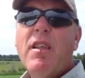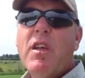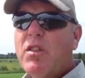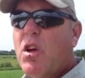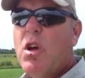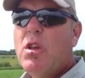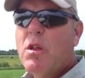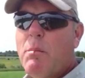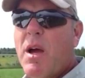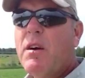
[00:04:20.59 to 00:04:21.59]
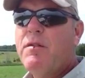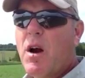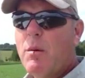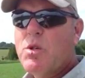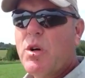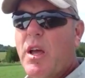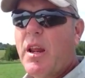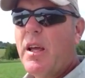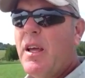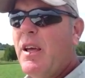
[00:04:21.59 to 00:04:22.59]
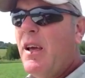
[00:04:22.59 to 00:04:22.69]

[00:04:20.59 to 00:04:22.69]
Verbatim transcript: that the, the mega farms are getting